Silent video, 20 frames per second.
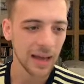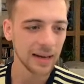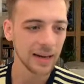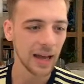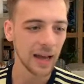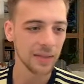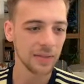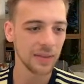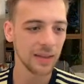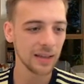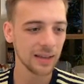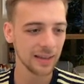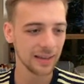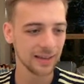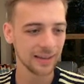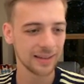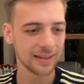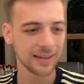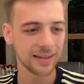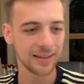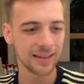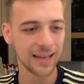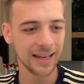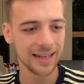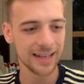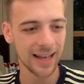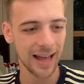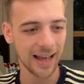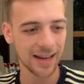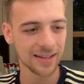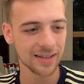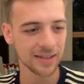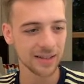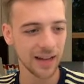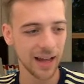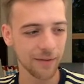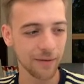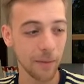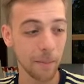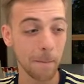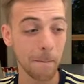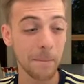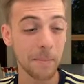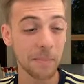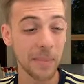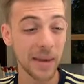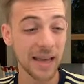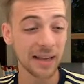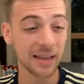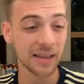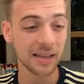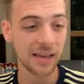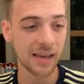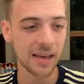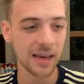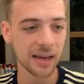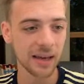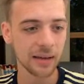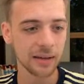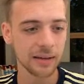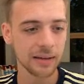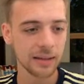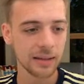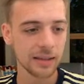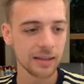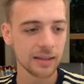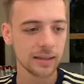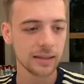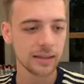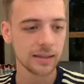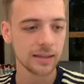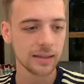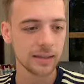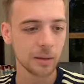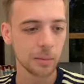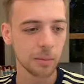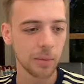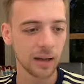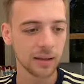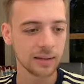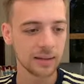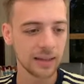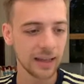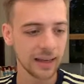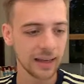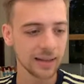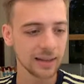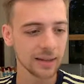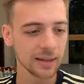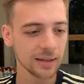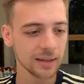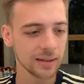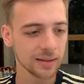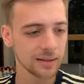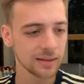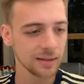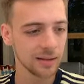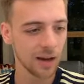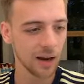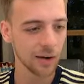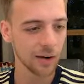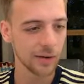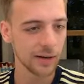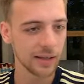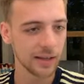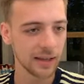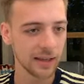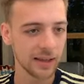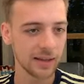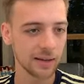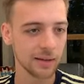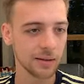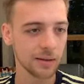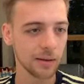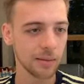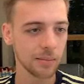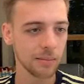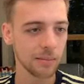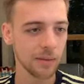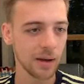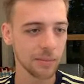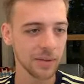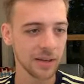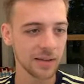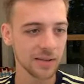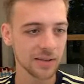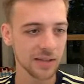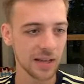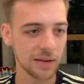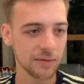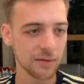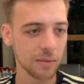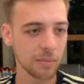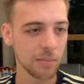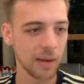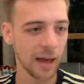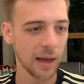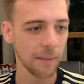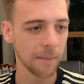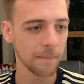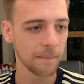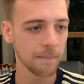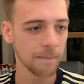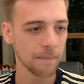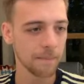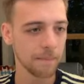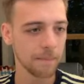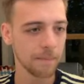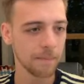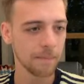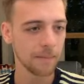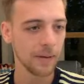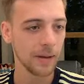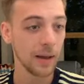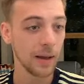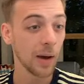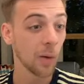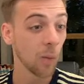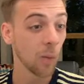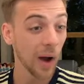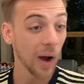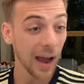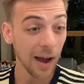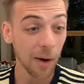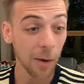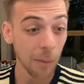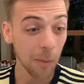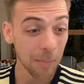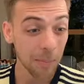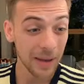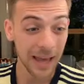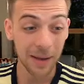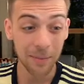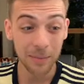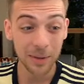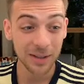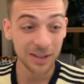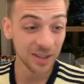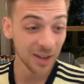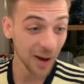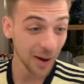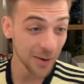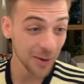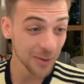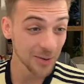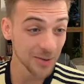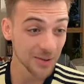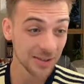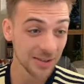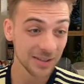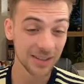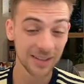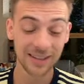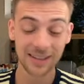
I think Keenan Allen's going to have a big year. But I think Tyreek Hill might be a safer bet. Wow, Pittman goes.